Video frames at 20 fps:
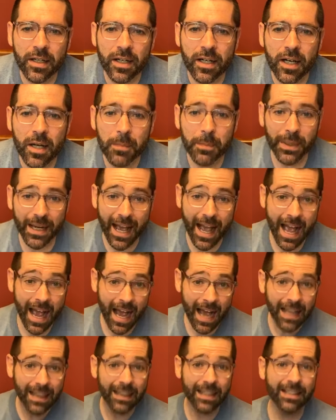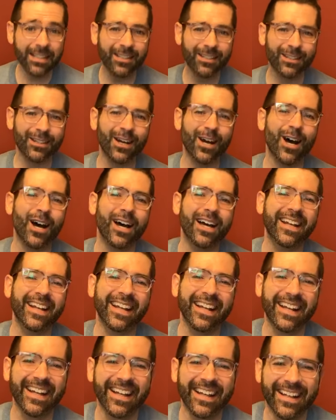but I had this thought
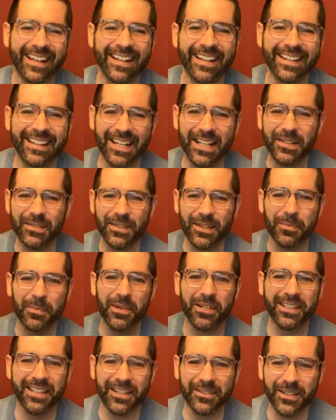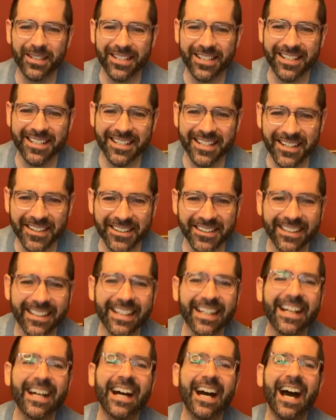thanks for the birthday wishes, Cheryl
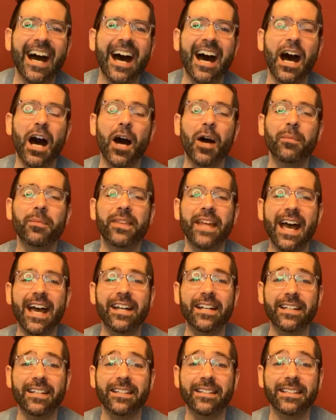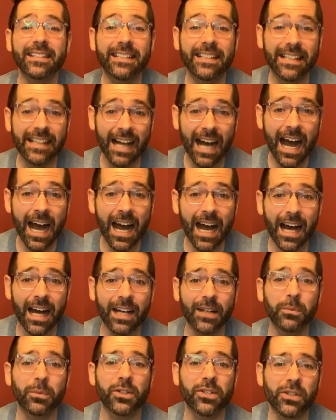um, that
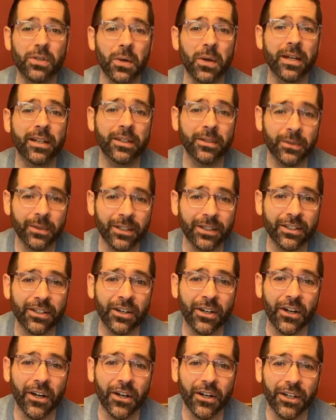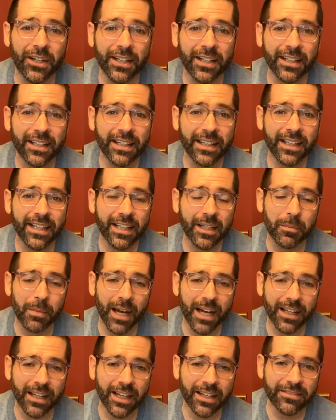God was going to return in
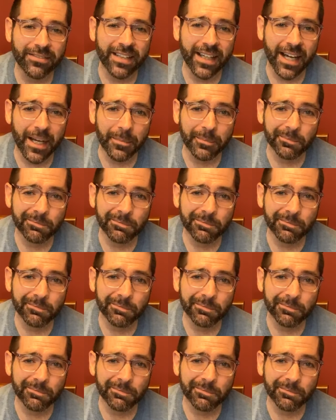my lifetime.